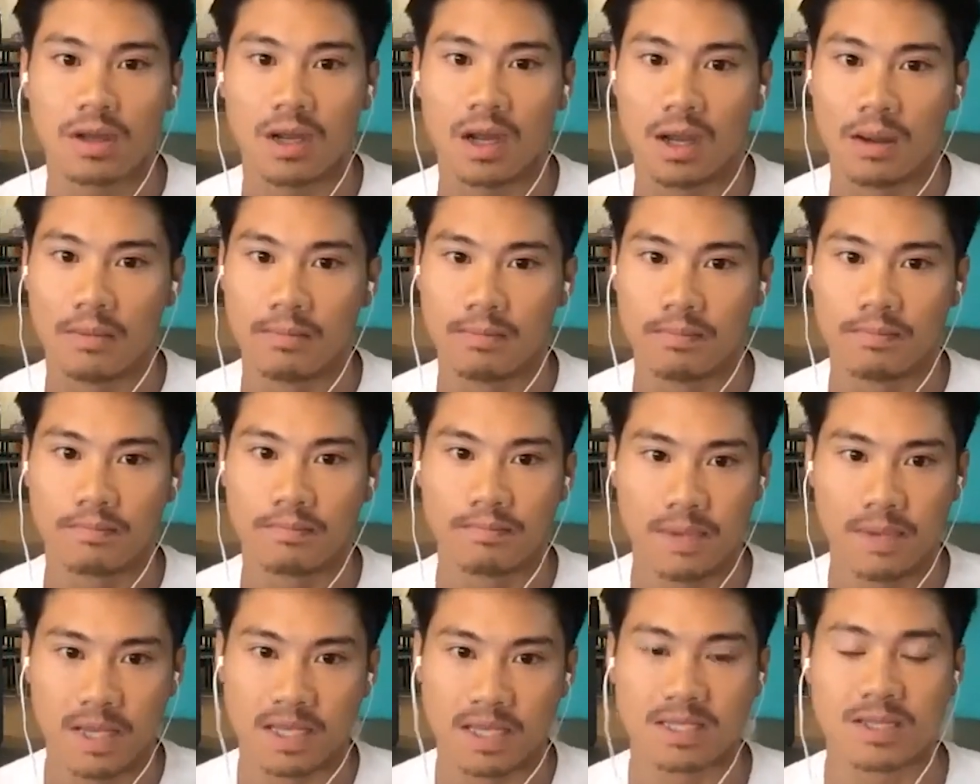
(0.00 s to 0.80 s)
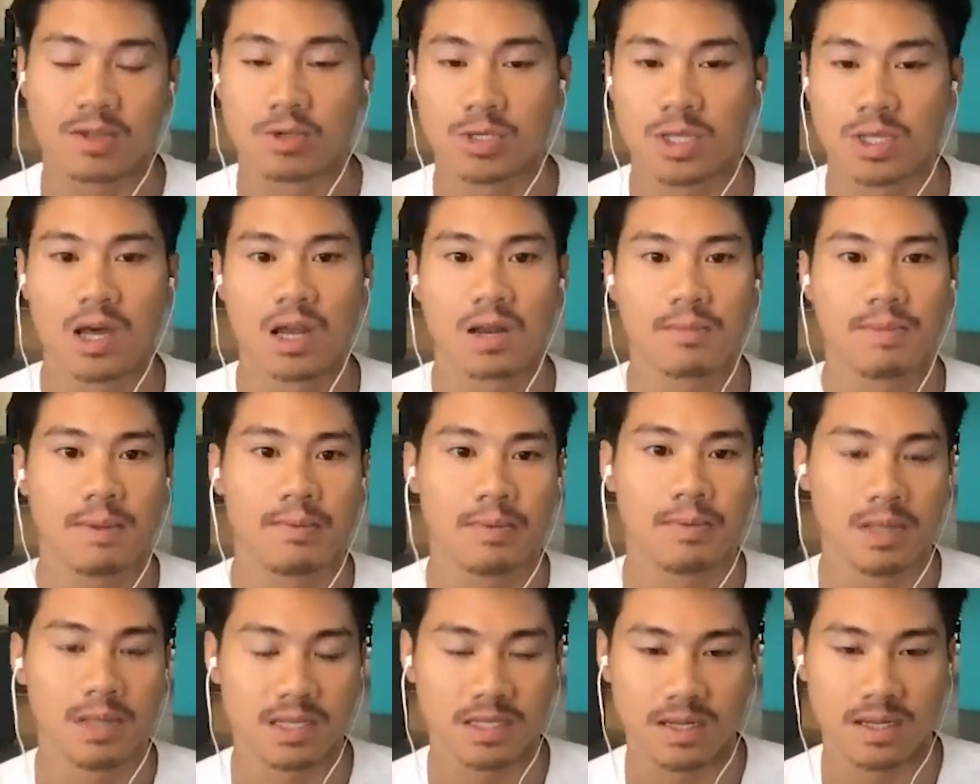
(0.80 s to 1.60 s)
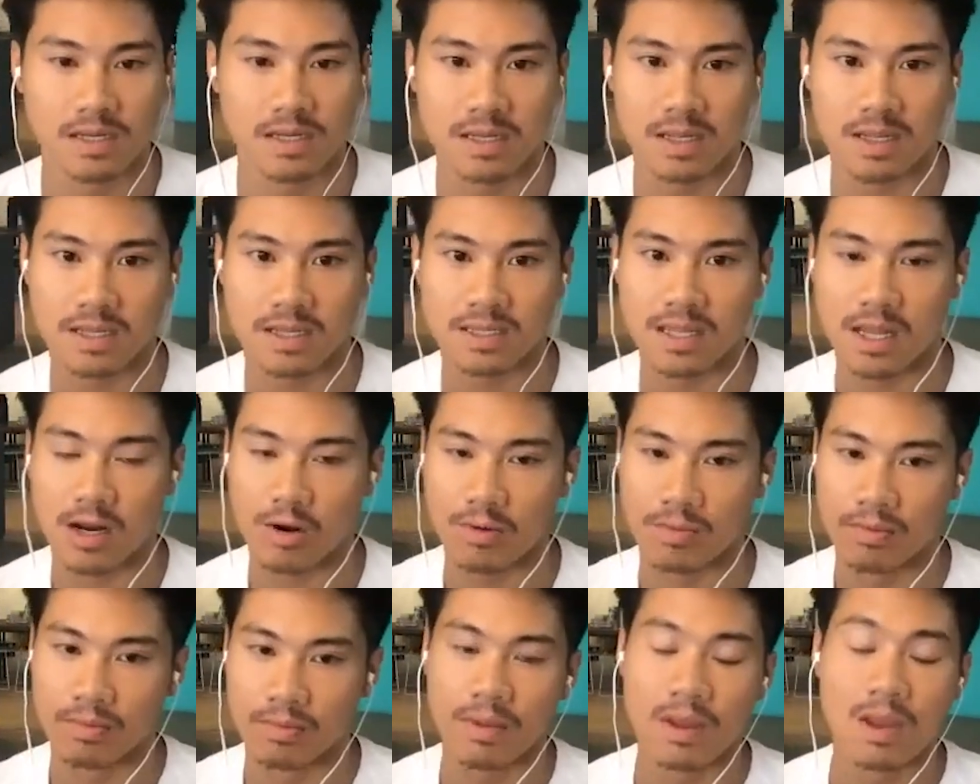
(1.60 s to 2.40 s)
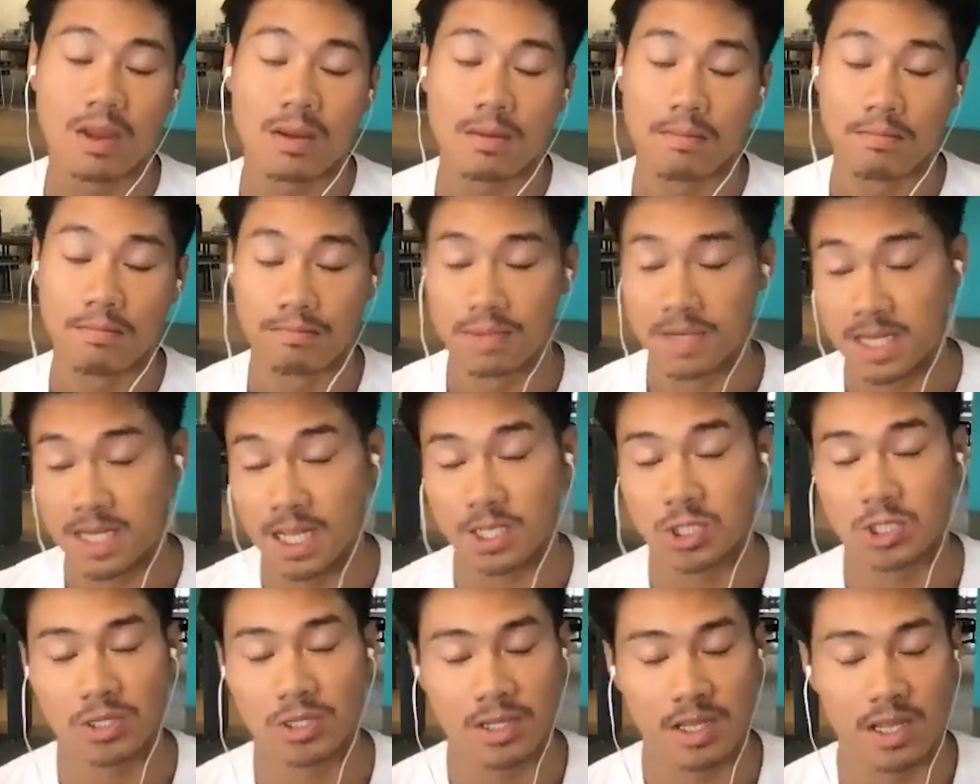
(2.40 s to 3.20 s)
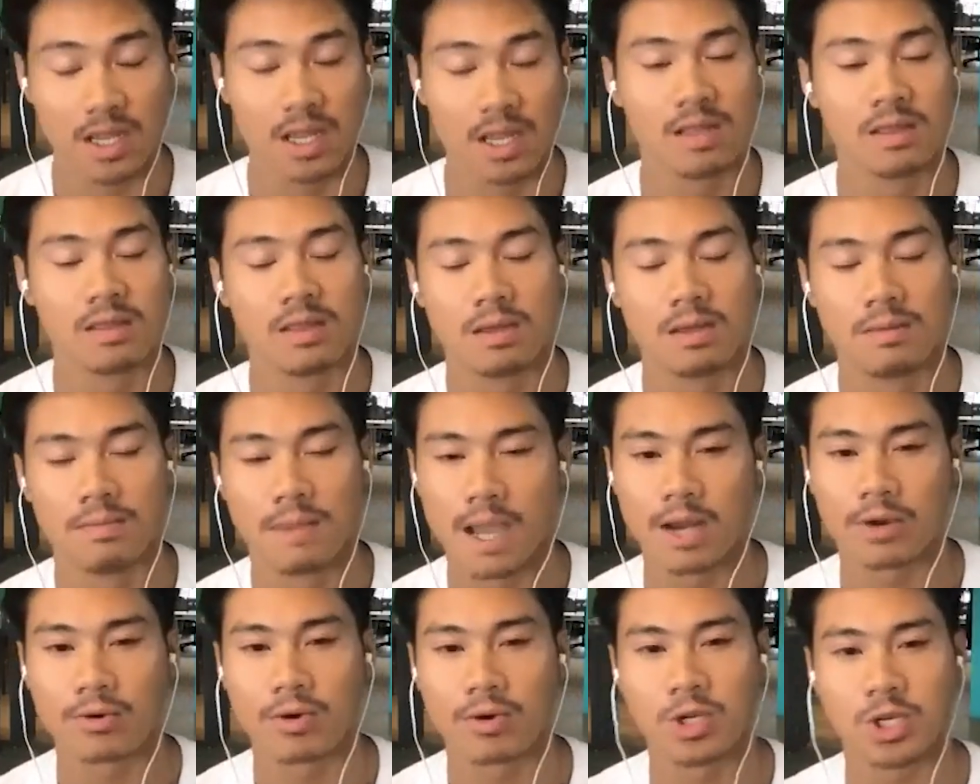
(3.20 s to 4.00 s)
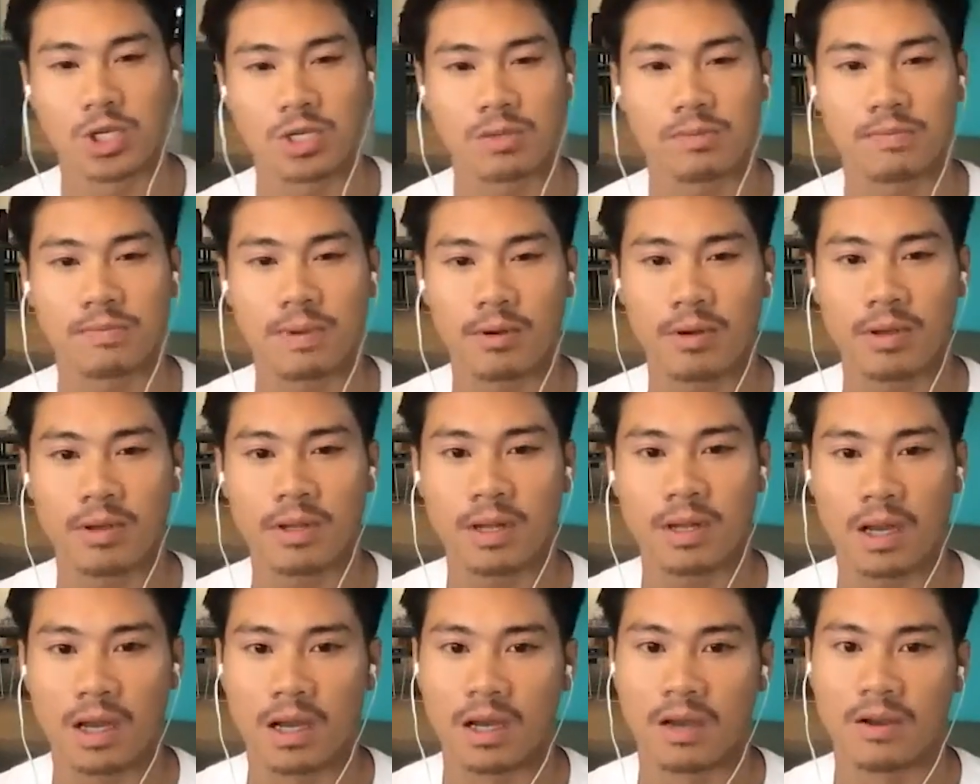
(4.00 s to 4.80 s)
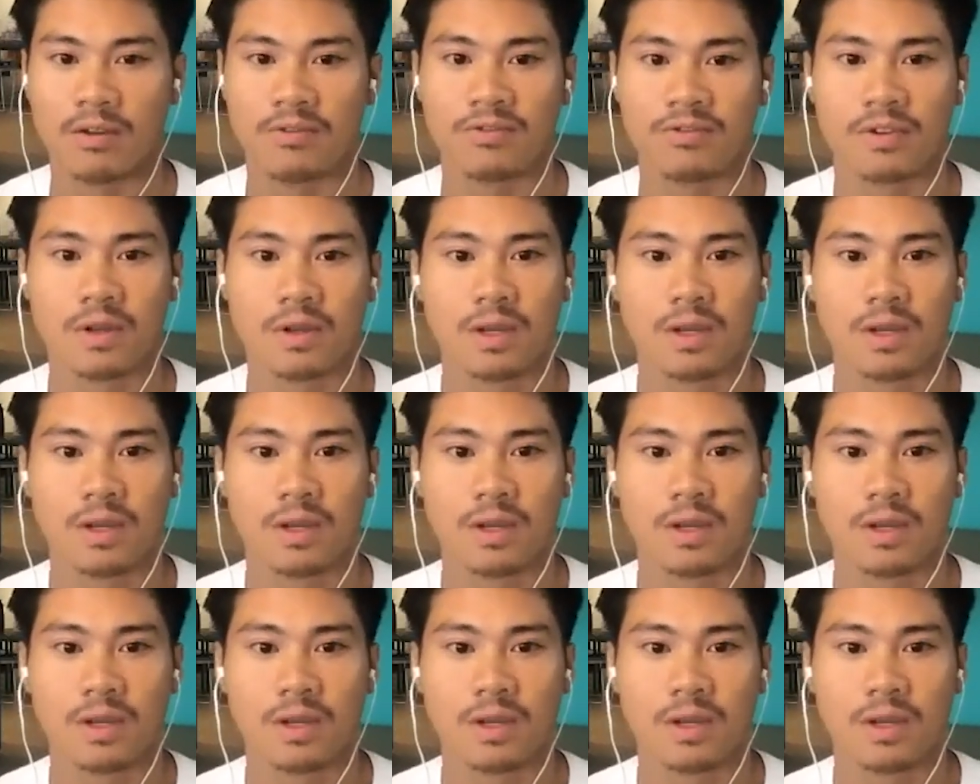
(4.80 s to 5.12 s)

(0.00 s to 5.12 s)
Um, because there's a lot of people listening to this that are potentially in the migration period of